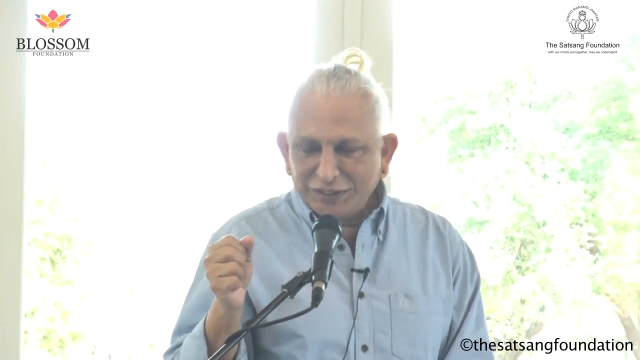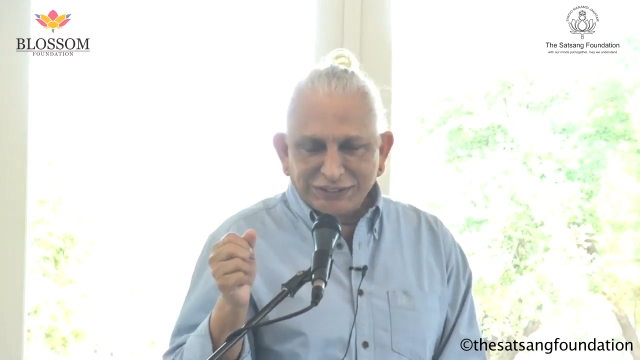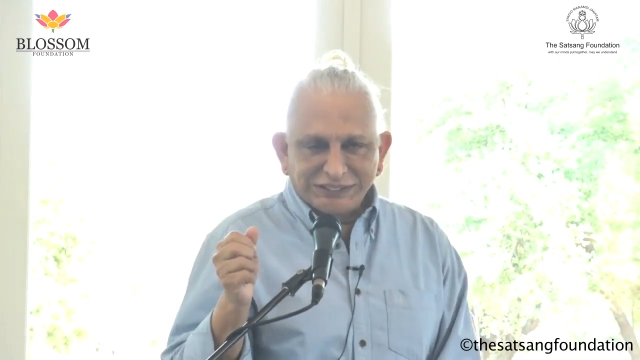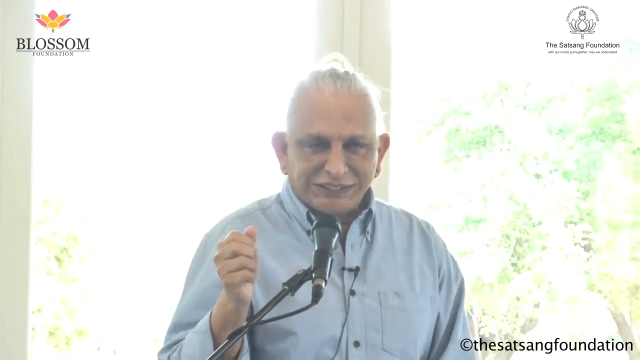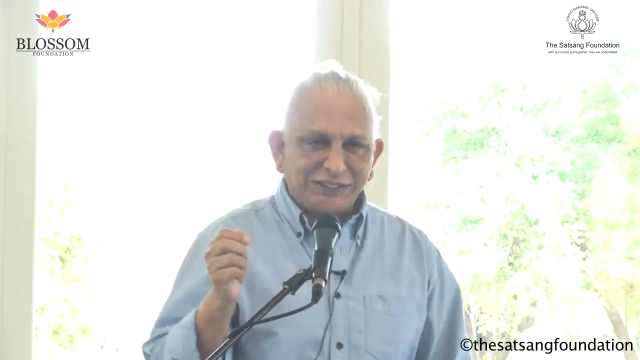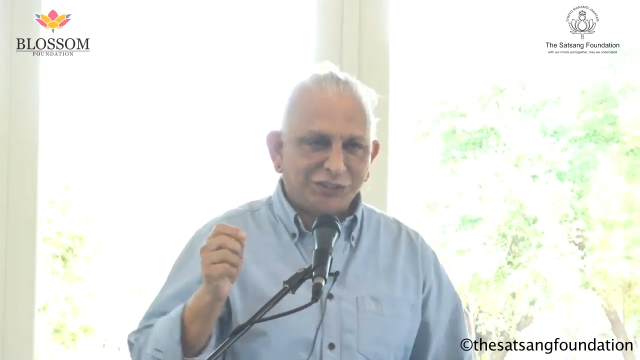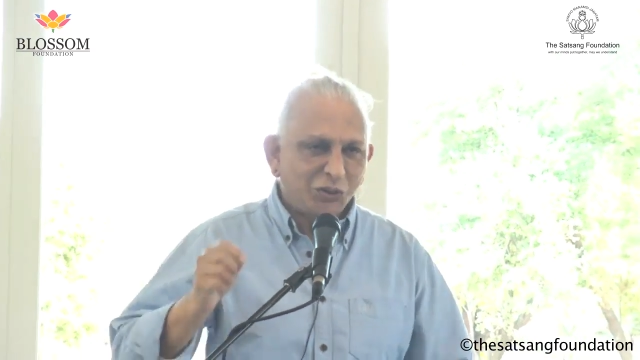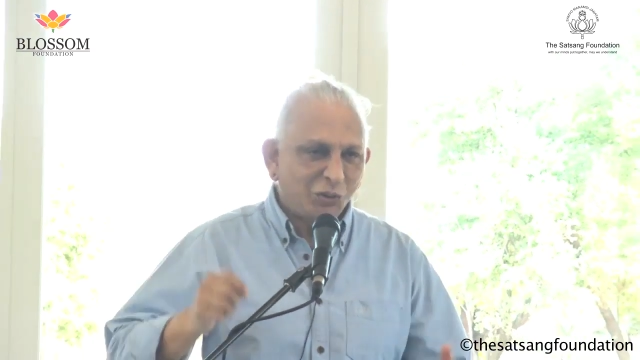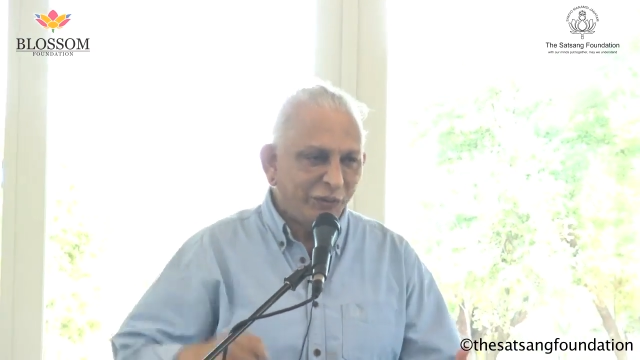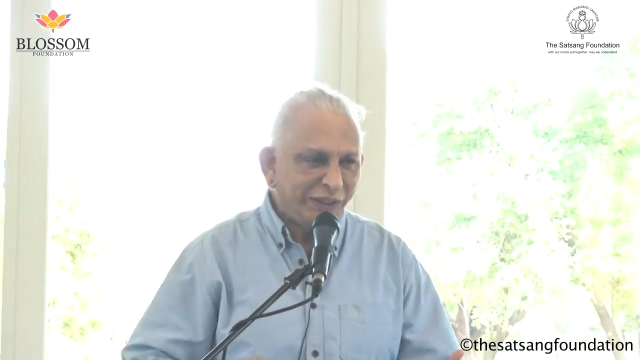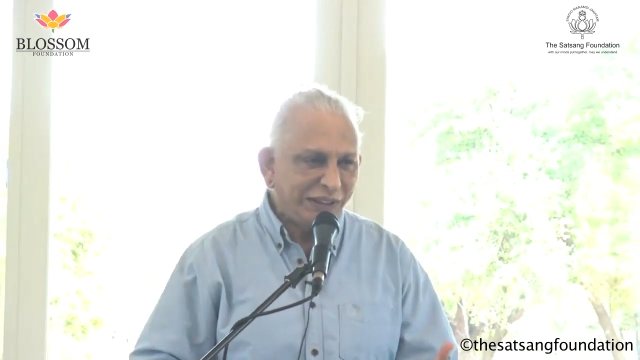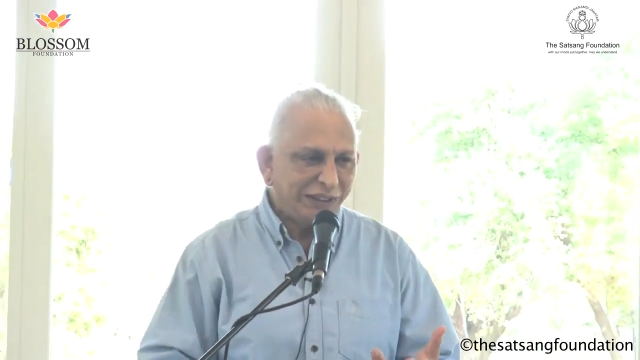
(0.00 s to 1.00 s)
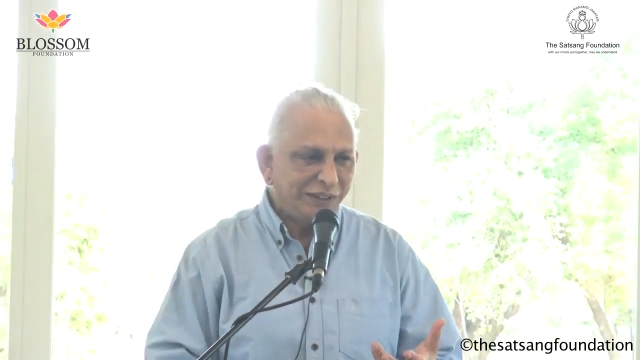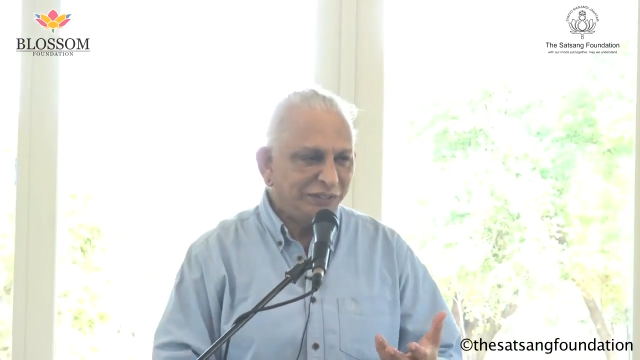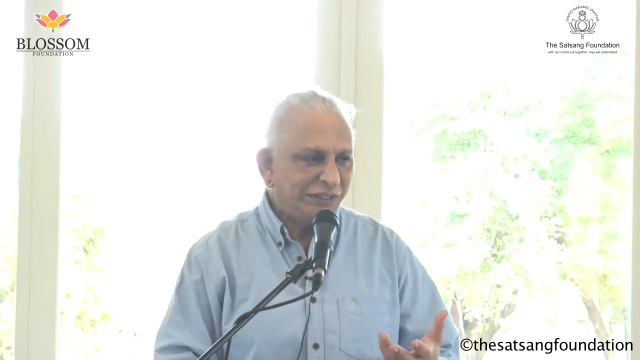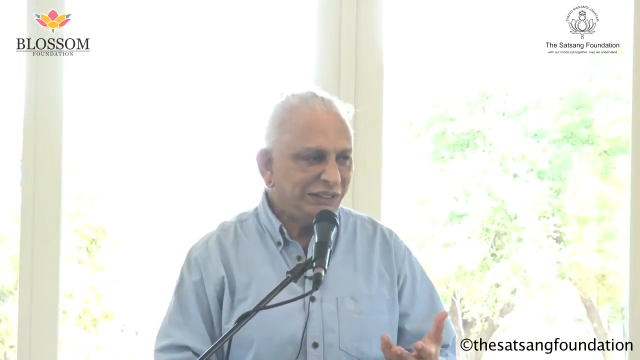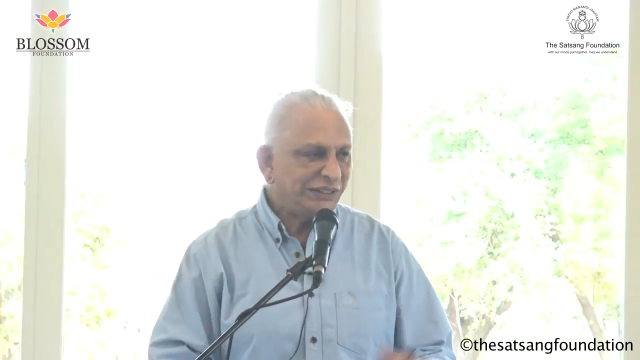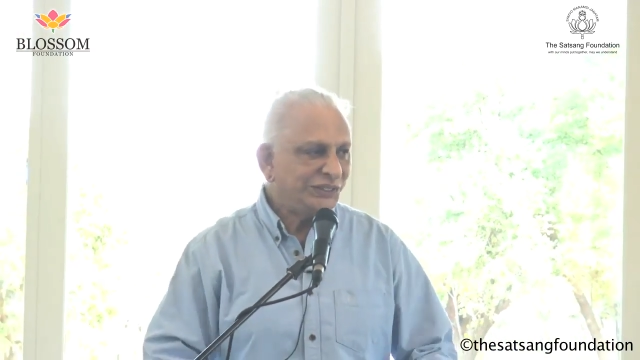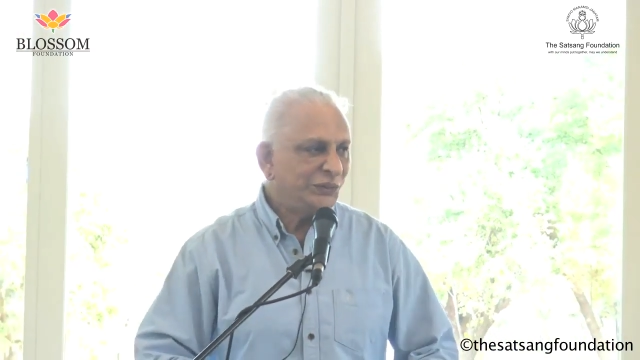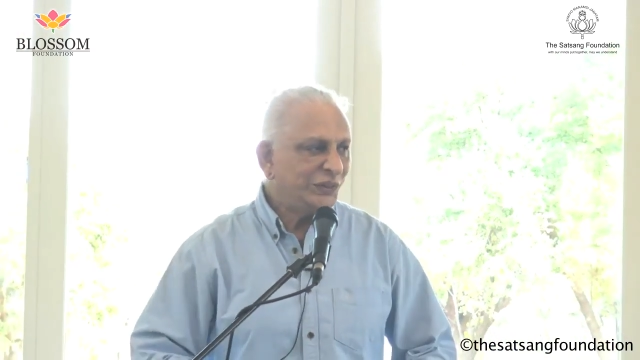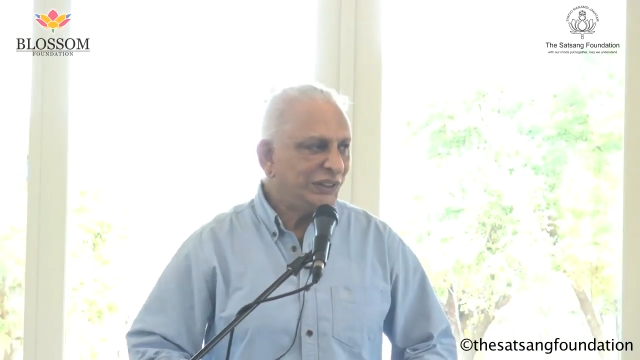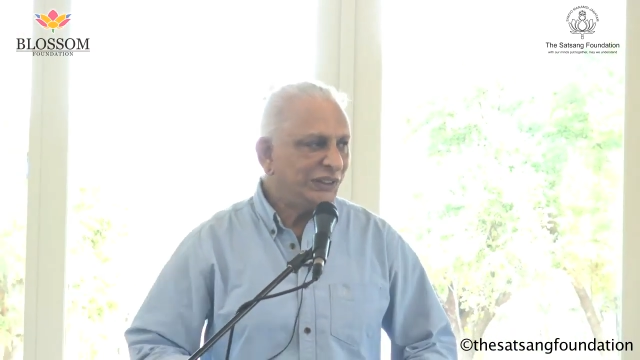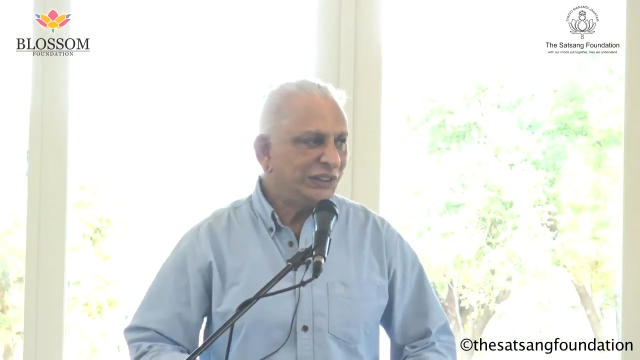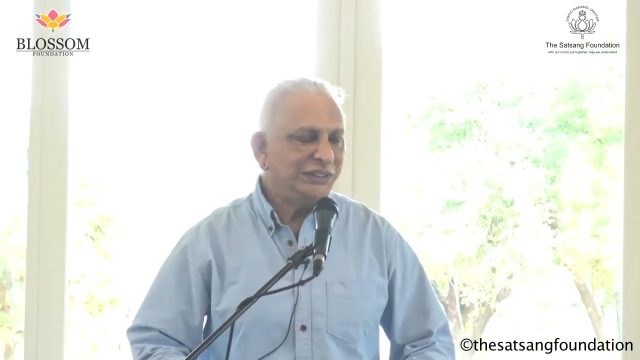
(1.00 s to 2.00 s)
See, we live in this
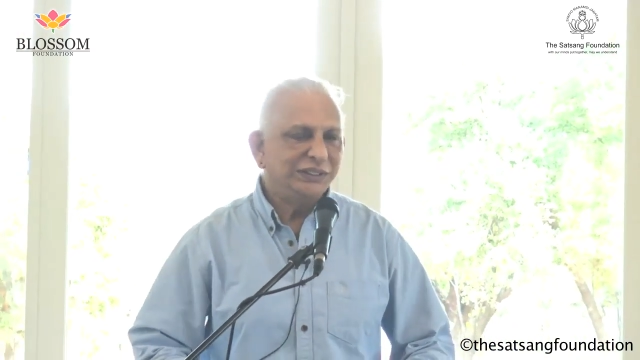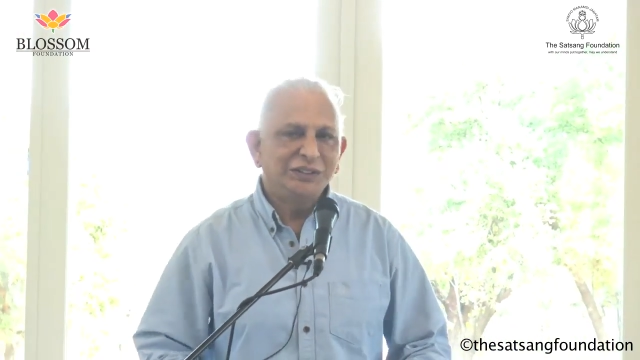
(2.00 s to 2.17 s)
world